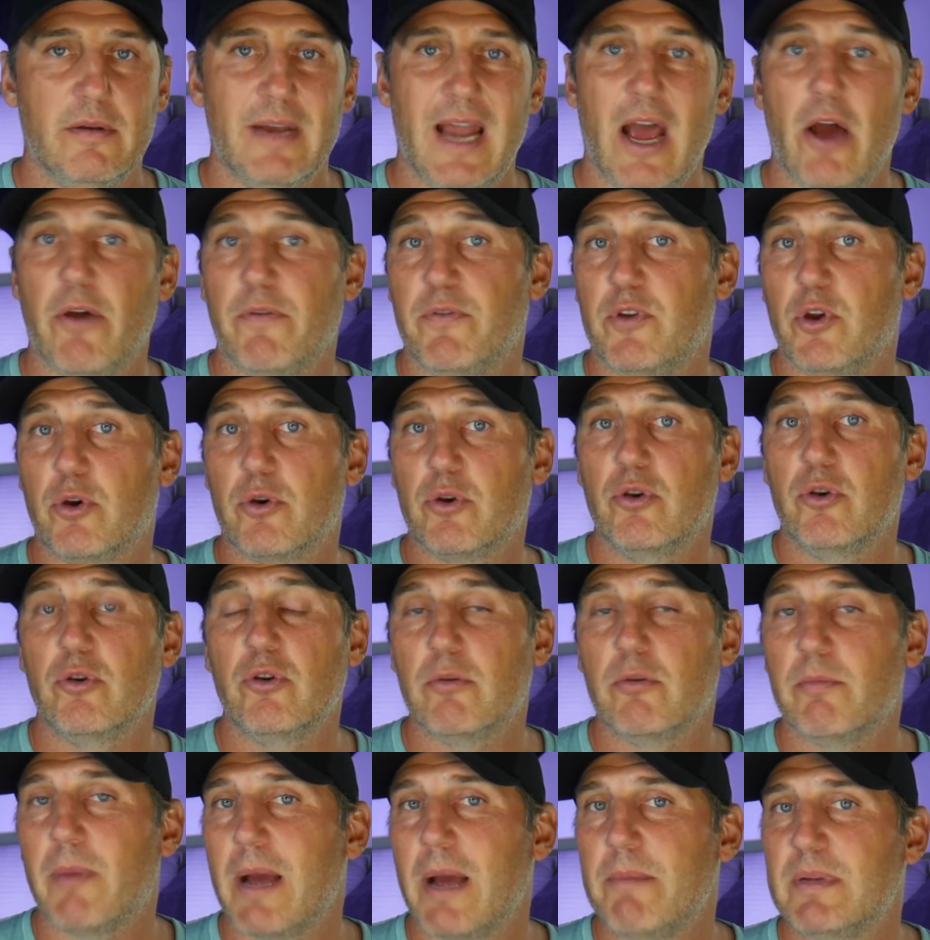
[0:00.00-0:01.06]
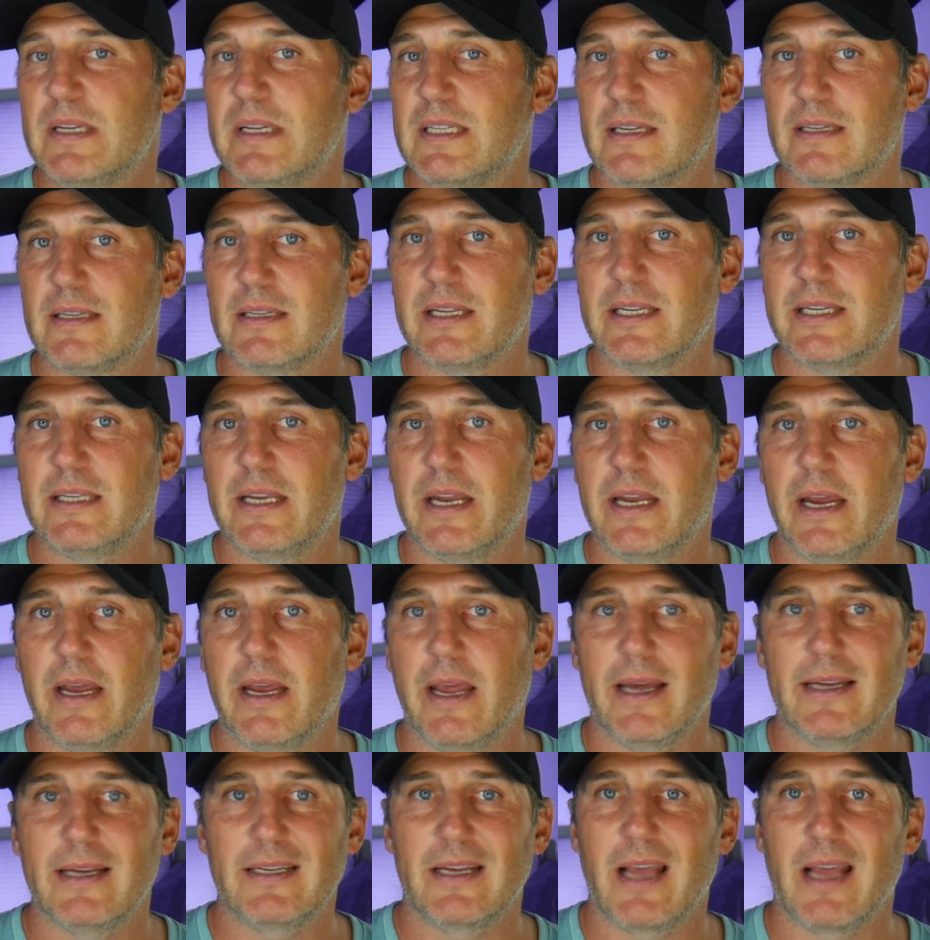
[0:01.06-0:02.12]
Now, if your Google My Business listing
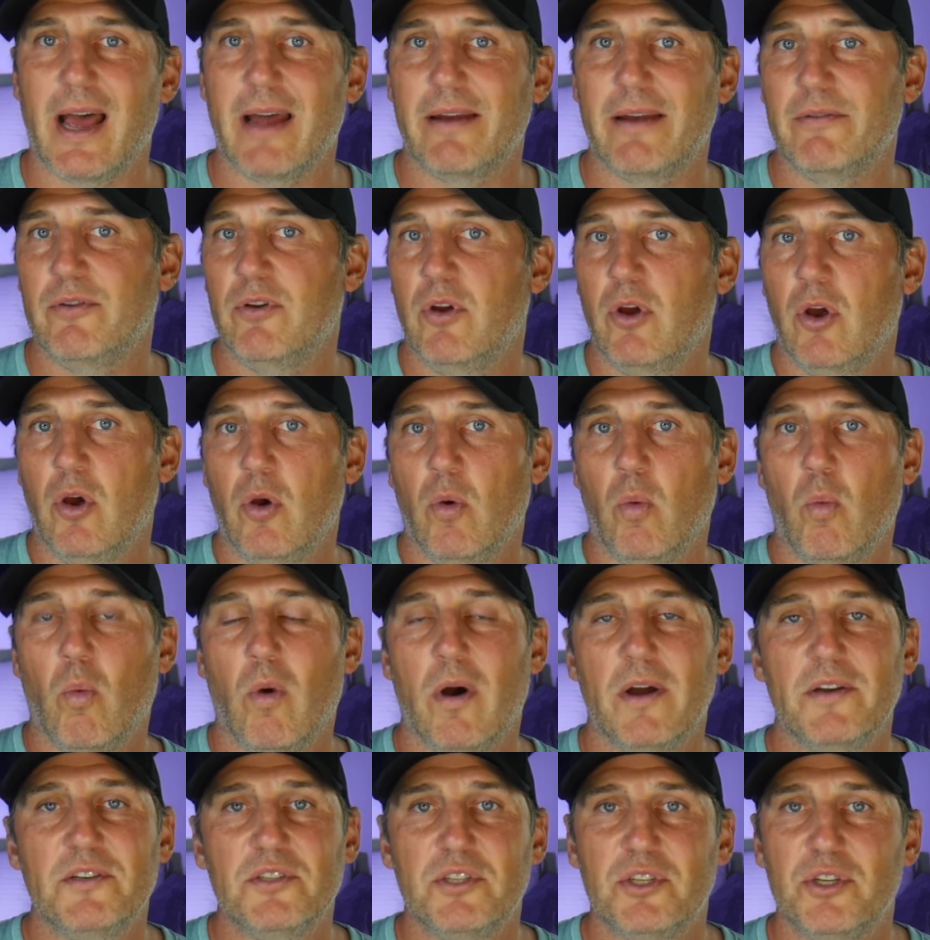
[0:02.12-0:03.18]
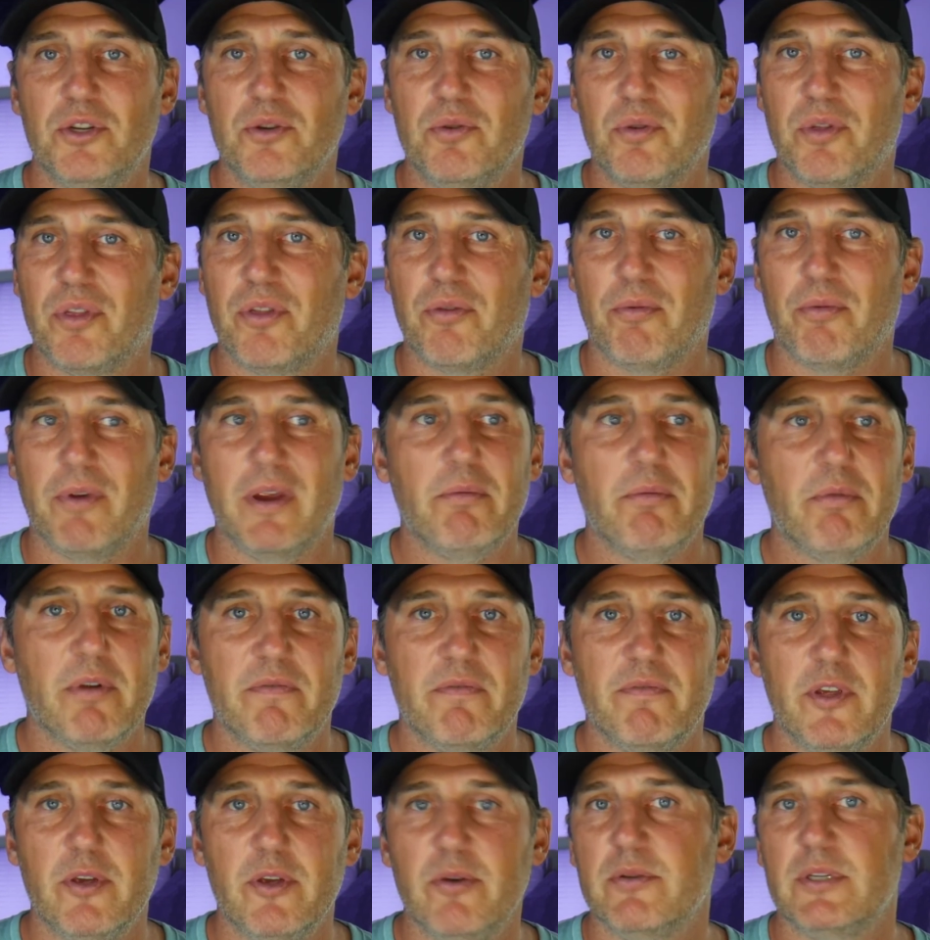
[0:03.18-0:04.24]
has gotten one, two, three
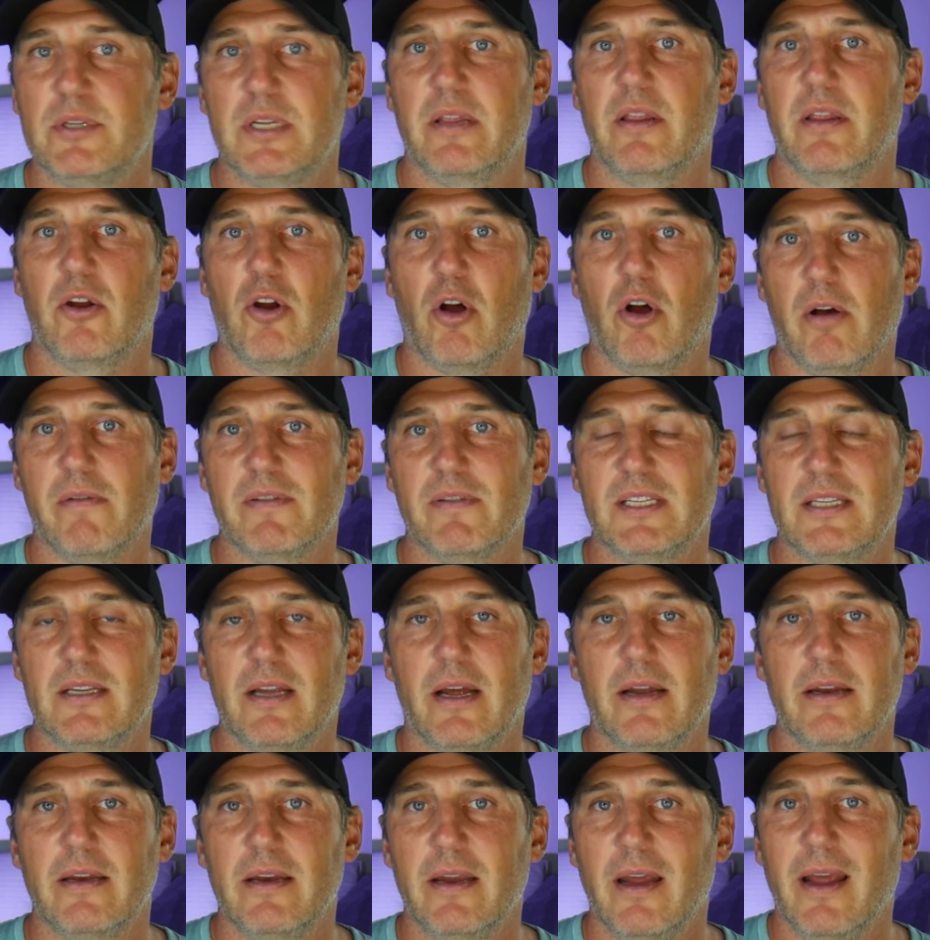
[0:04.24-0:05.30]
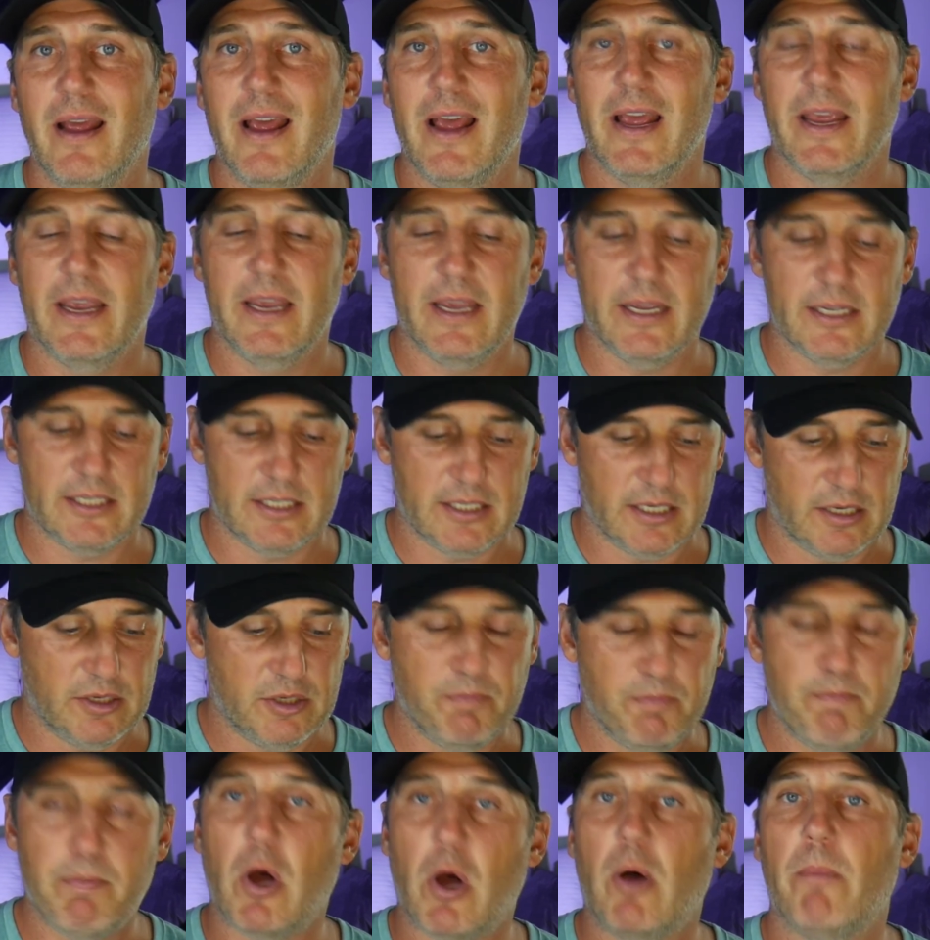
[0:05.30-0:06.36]
reviews, and then all of a sudden gets
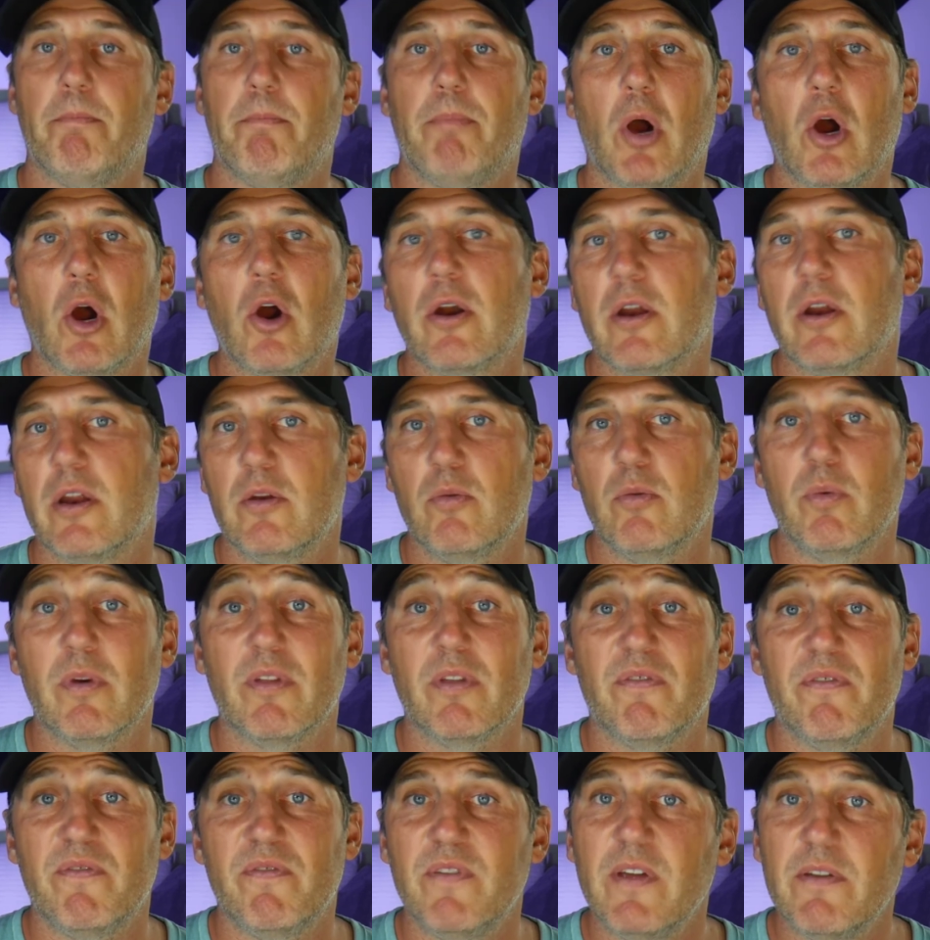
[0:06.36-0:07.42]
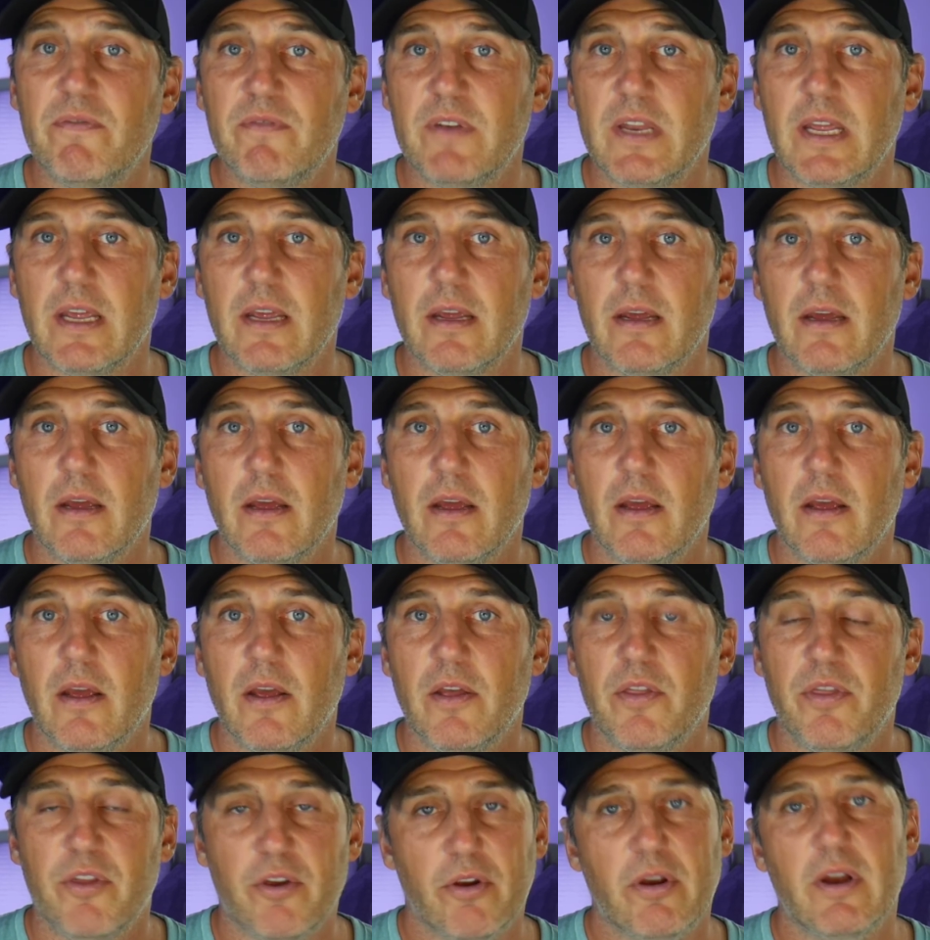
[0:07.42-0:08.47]
bombarded with fifty,
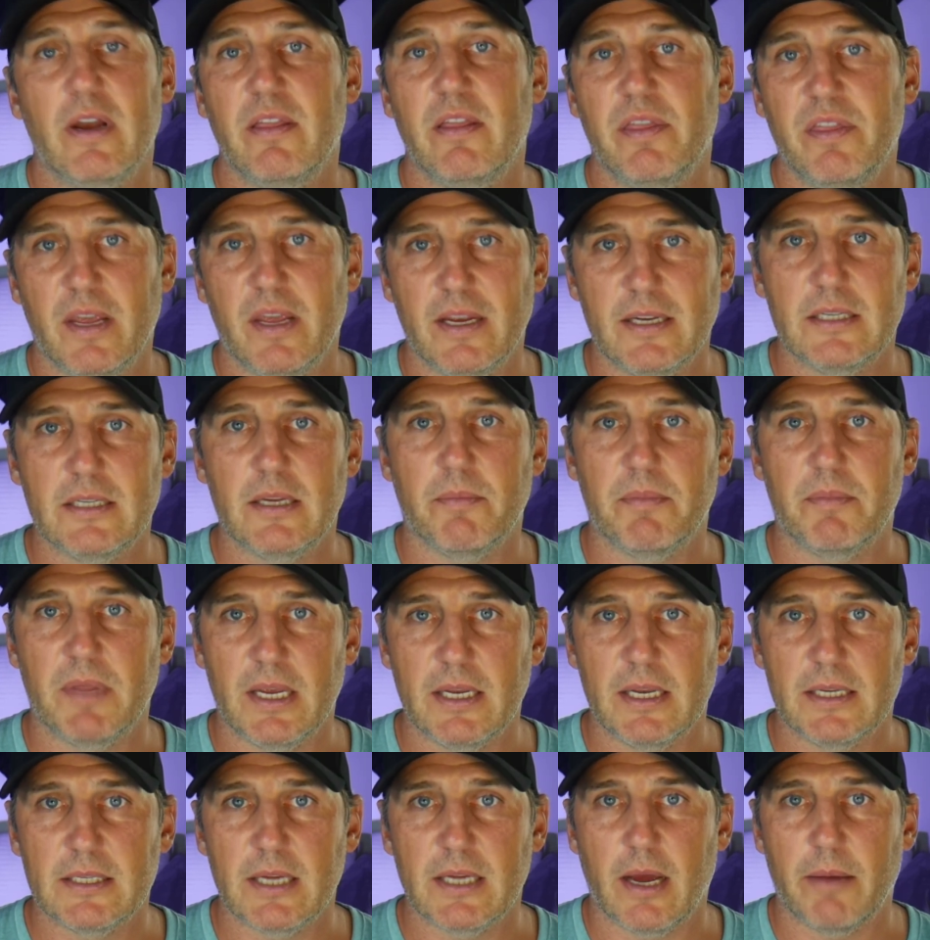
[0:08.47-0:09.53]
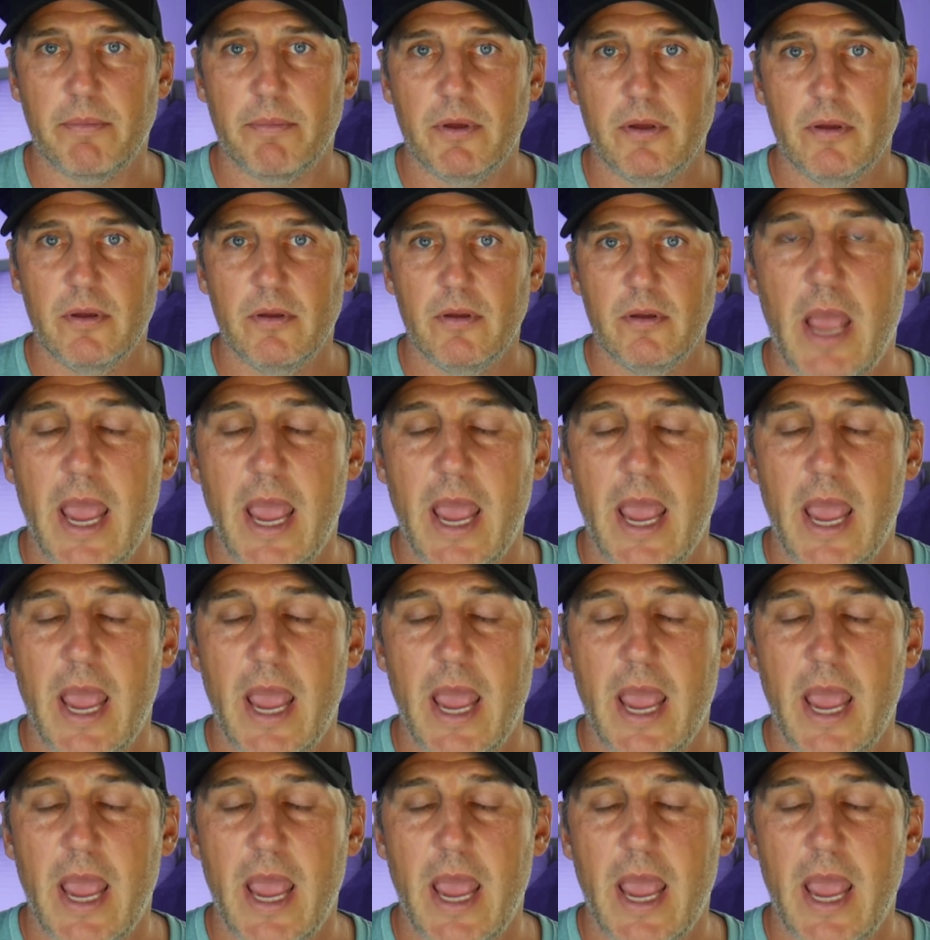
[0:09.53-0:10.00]
they're going to think something is up.